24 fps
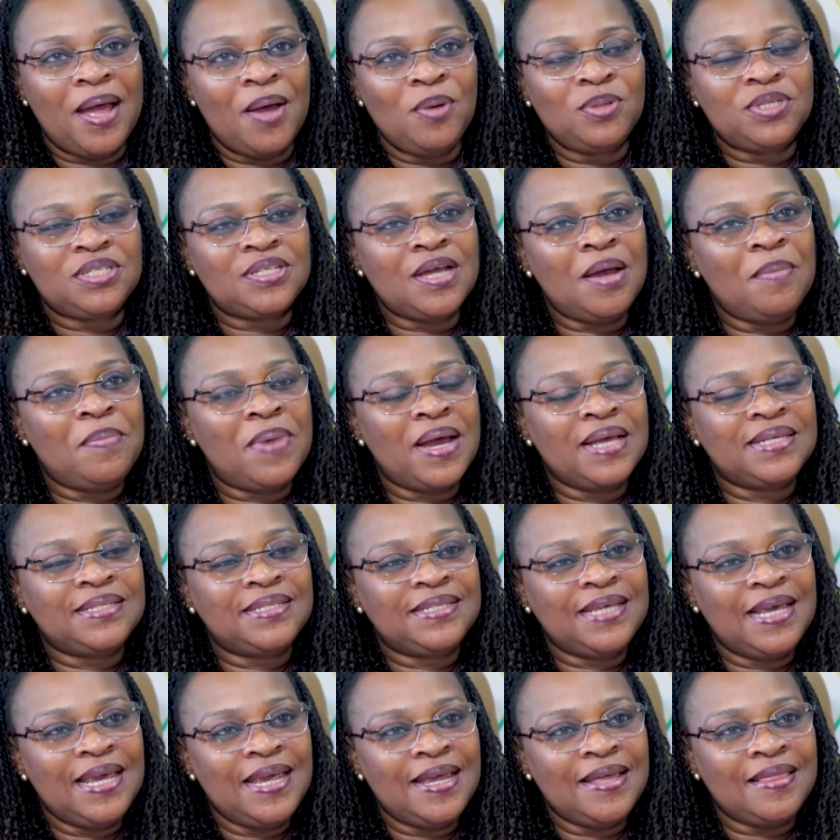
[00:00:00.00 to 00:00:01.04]
I would start by
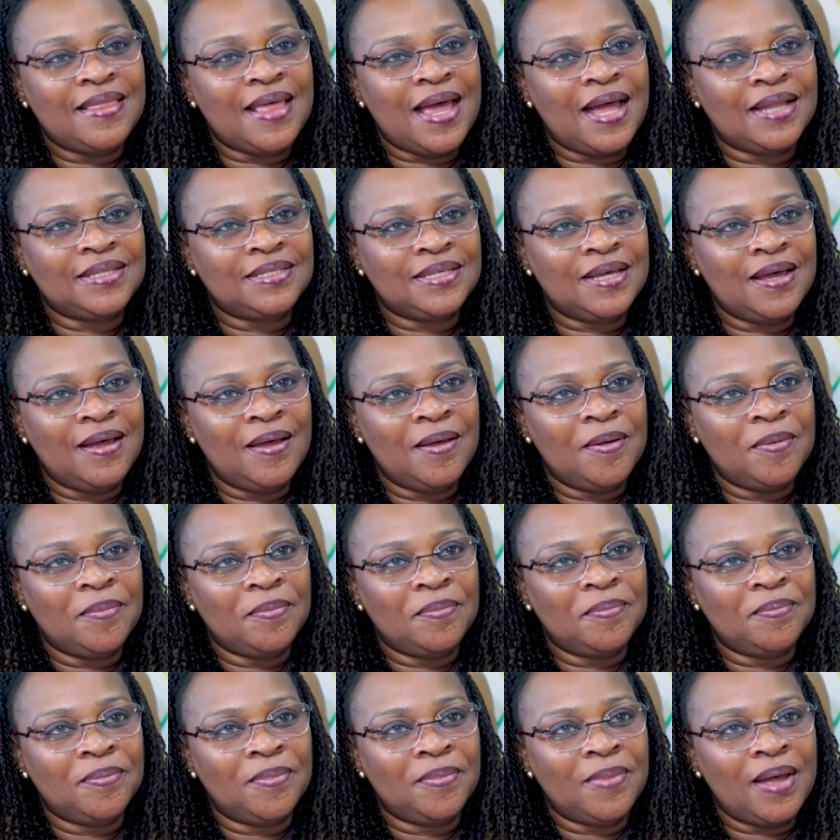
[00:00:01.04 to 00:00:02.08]
saying that
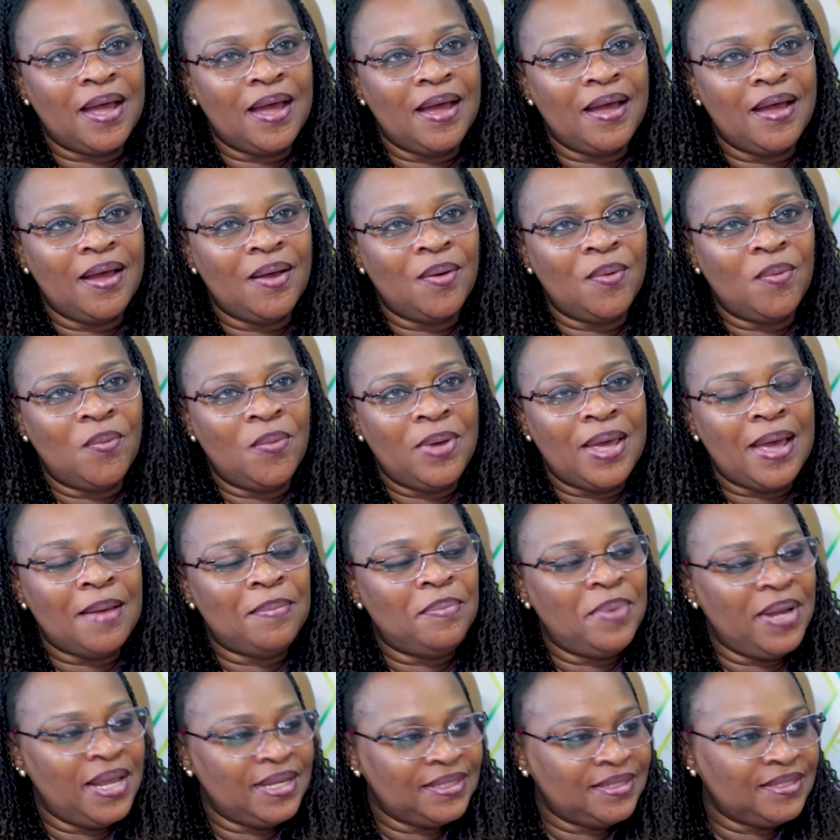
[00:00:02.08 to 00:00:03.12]
we are
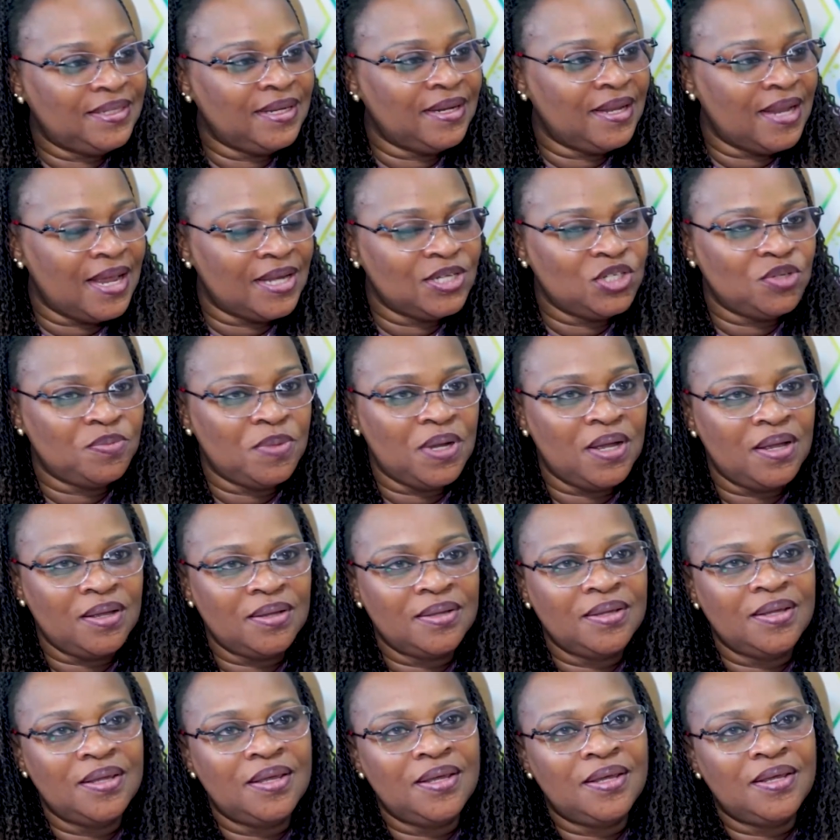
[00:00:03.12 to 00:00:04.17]
blessed in Lashma
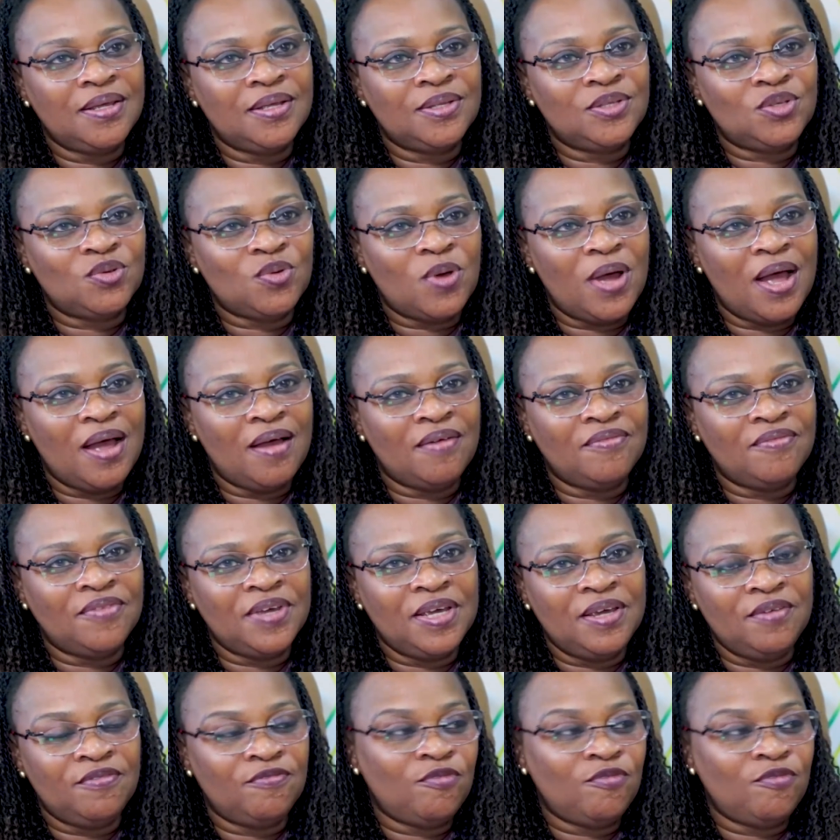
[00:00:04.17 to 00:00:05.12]
to have a